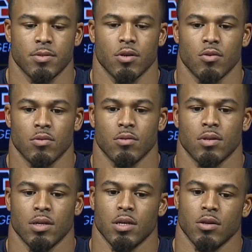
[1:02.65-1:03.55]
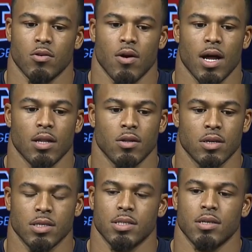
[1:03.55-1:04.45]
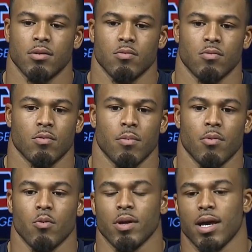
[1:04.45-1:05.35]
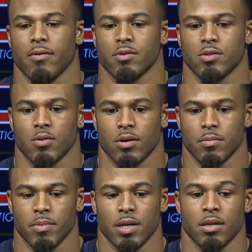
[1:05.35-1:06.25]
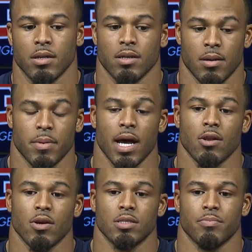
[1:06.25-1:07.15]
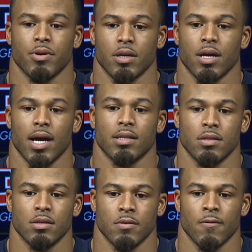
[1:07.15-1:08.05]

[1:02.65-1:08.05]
So, you know, I'll look and see what more we have in store. But, I mean, I know he's a pretty good athlete.